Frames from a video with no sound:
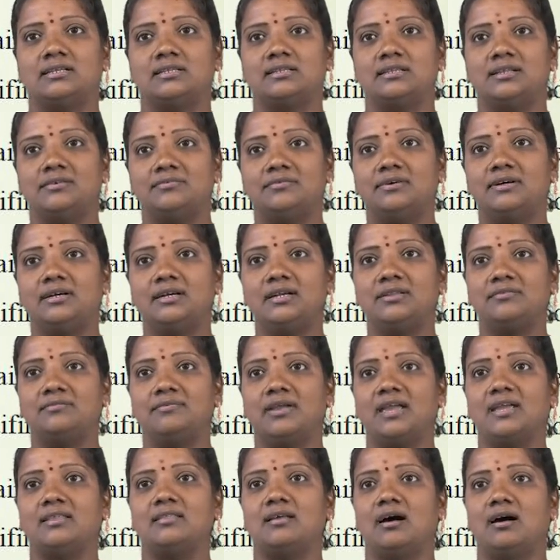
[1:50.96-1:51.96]
The word
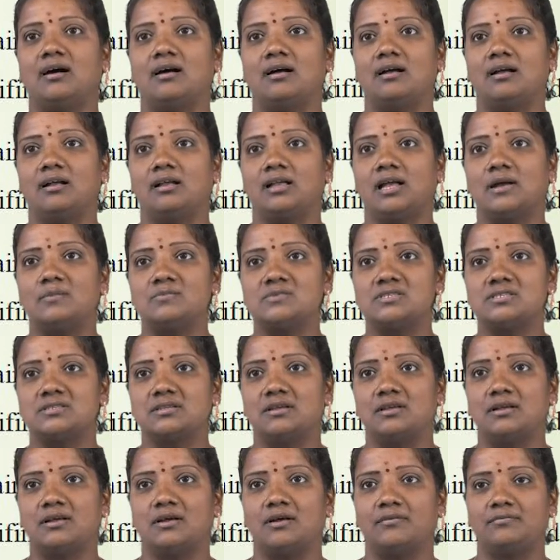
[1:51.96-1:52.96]
Veda comes
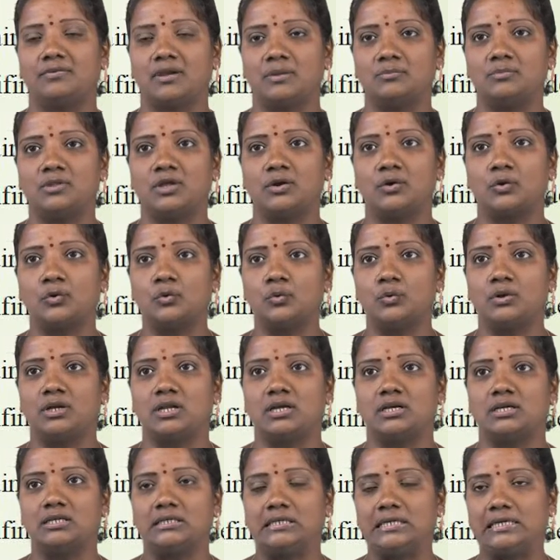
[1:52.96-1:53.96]
from the root,
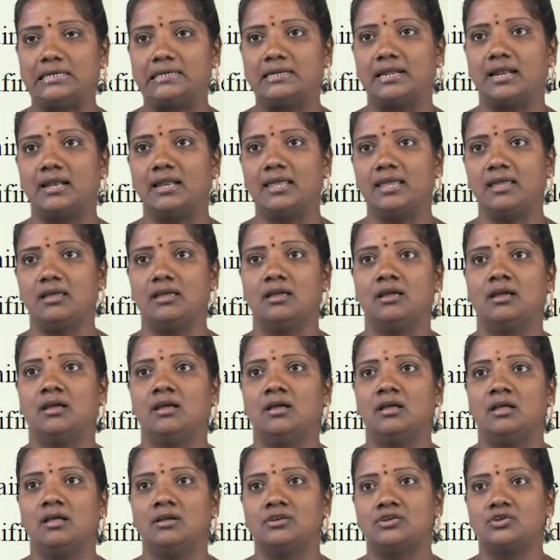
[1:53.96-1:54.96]
literally
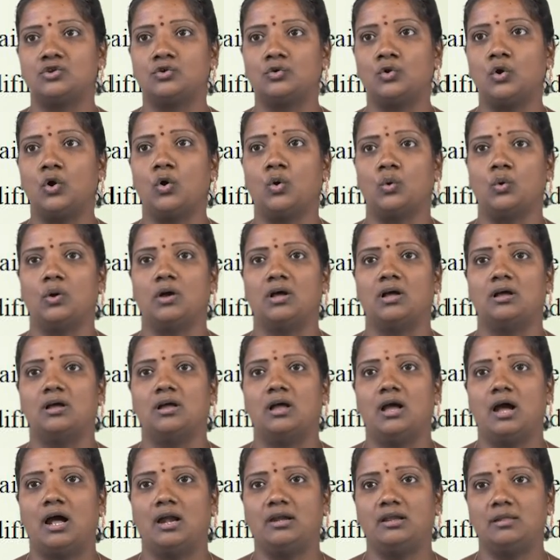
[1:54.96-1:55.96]
to know,
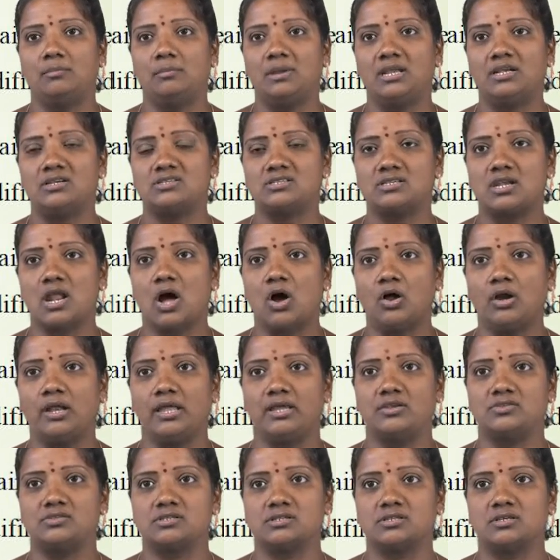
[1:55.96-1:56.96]
and means
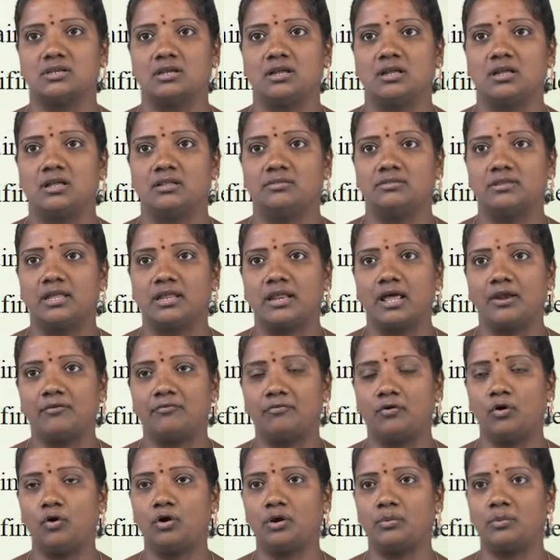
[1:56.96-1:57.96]
knowledge. There are
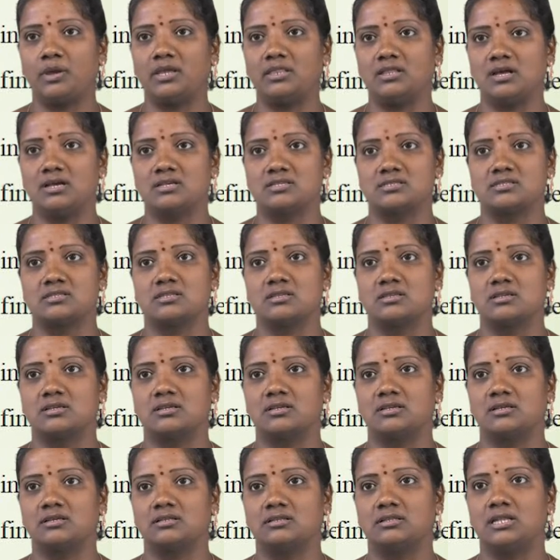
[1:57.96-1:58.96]
four Vedas,
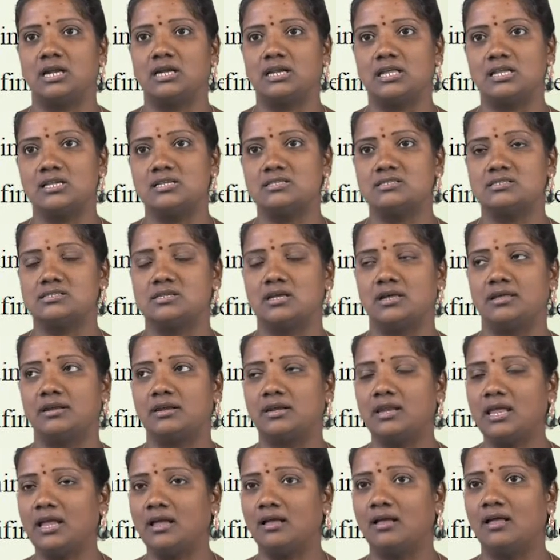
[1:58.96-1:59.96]
that is
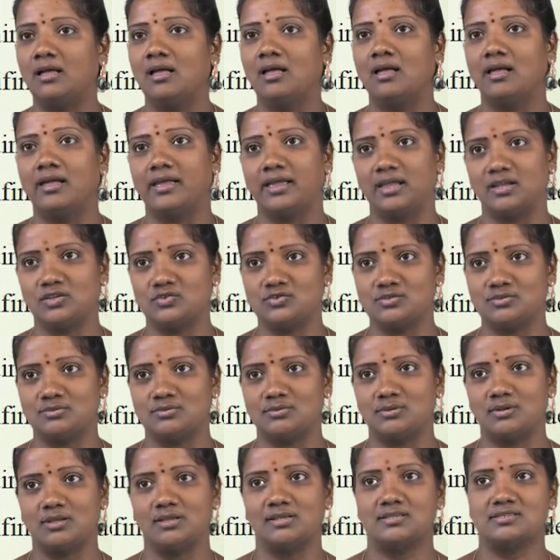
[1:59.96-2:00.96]
Rig,
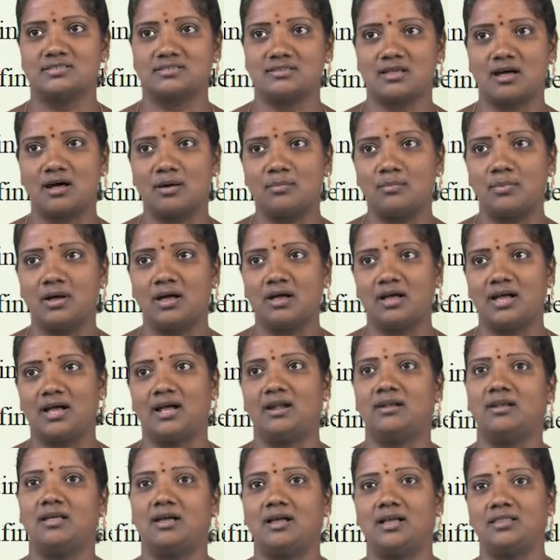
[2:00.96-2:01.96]
Yajur, Sama
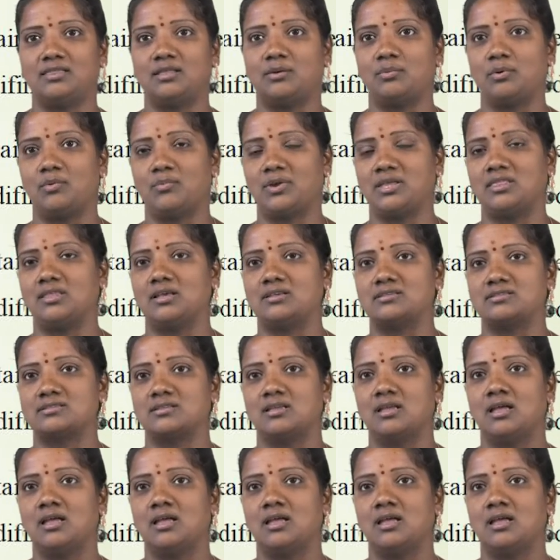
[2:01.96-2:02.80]
and Atharva Vedas.